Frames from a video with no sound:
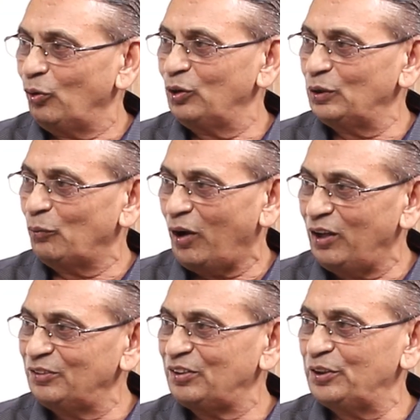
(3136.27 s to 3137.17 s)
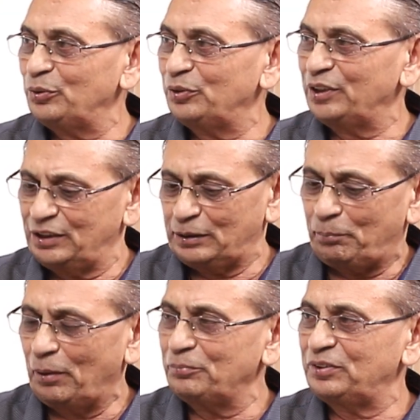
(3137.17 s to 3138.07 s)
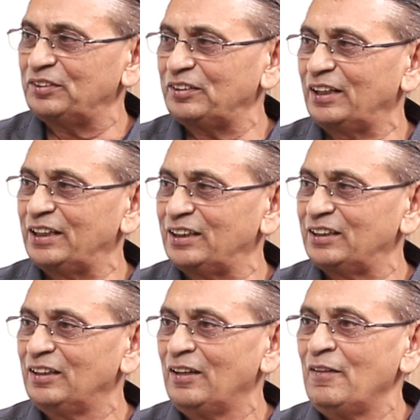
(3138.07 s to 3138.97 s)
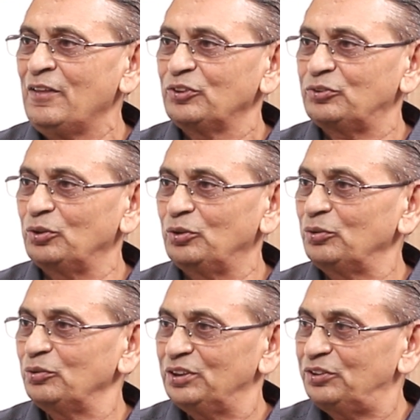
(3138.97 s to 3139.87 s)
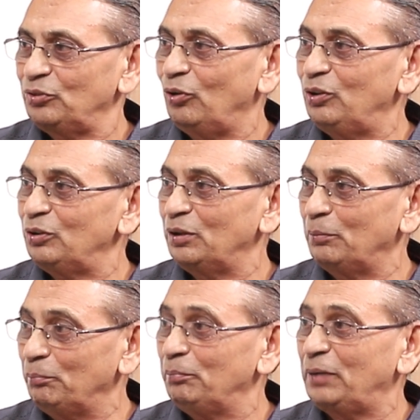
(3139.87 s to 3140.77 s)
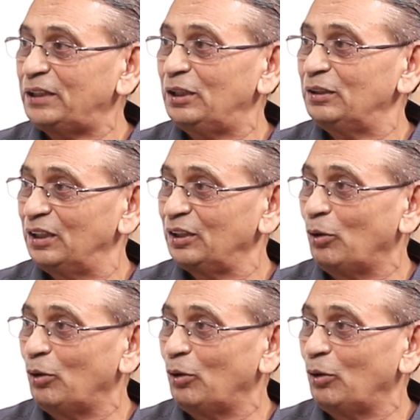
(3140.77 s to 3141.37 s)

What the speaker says: All the valves are using. The pumps is running. So it's all metal